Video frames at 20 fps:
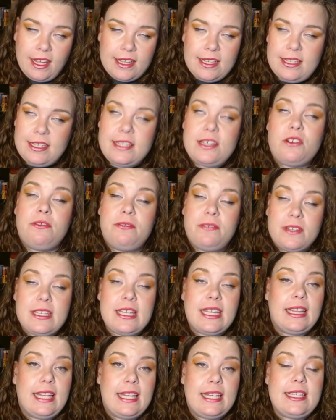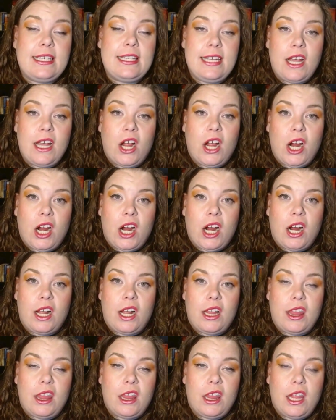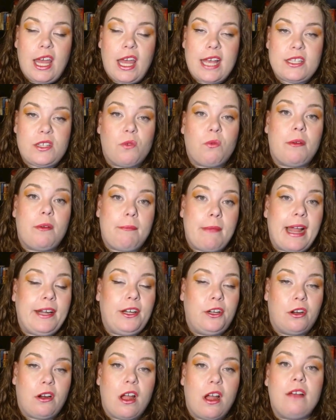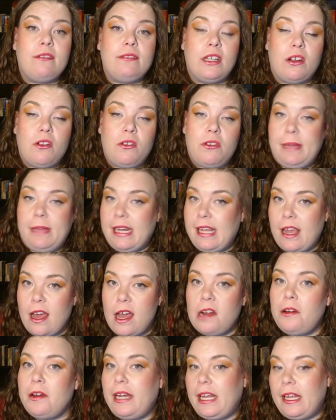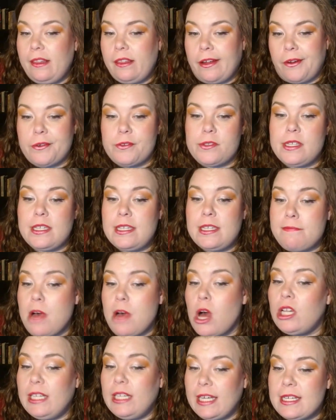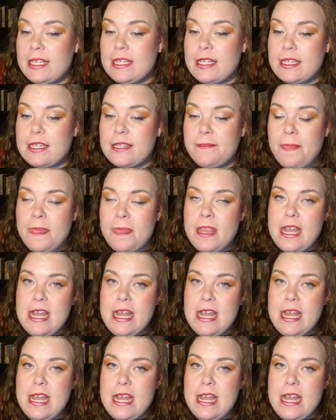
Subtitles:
Zenel feels like they see her as a reminder of their own mediocrity, their own smallness.